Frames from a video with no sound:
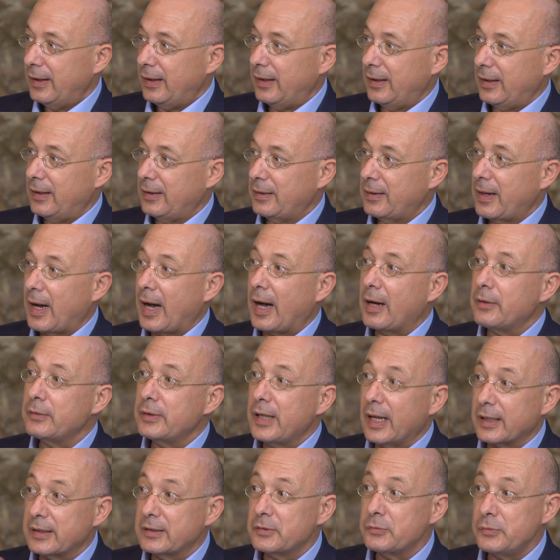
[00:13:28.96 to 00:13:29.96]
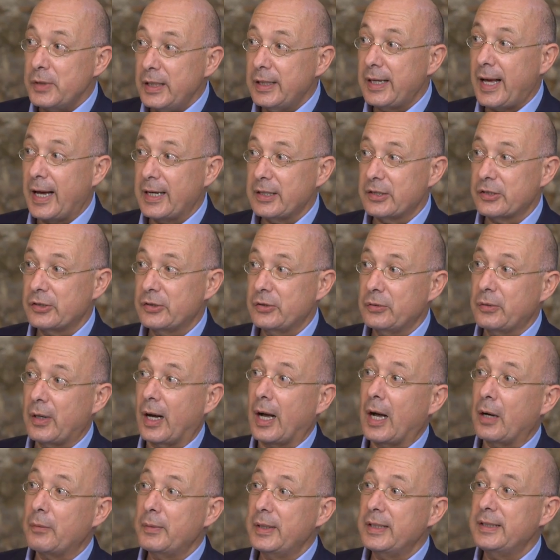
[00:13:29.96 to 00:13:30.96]
How that relates to
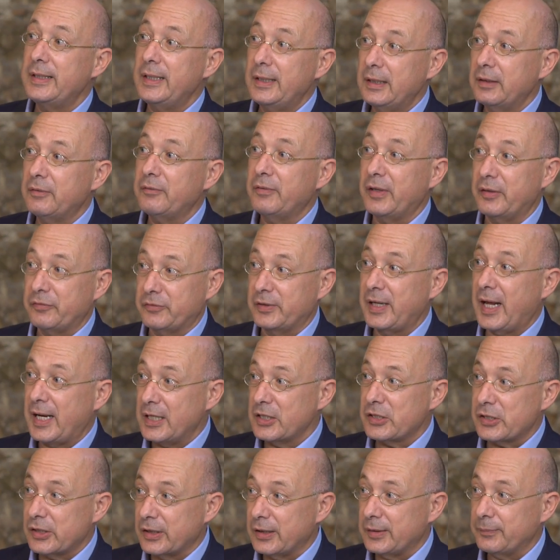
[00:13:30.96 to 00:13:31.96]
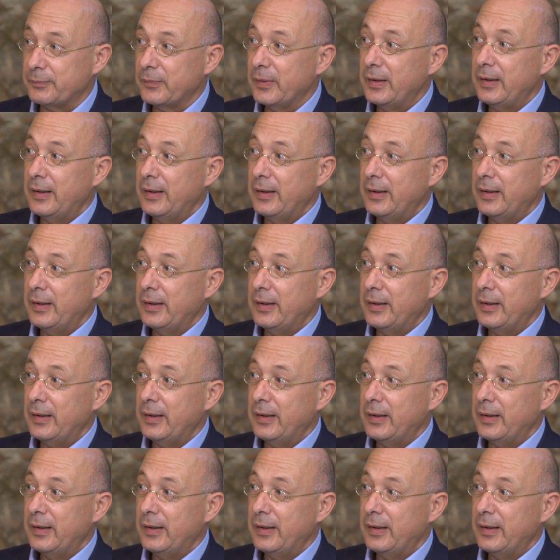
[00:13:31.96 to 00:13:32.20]
how we're dealing with nature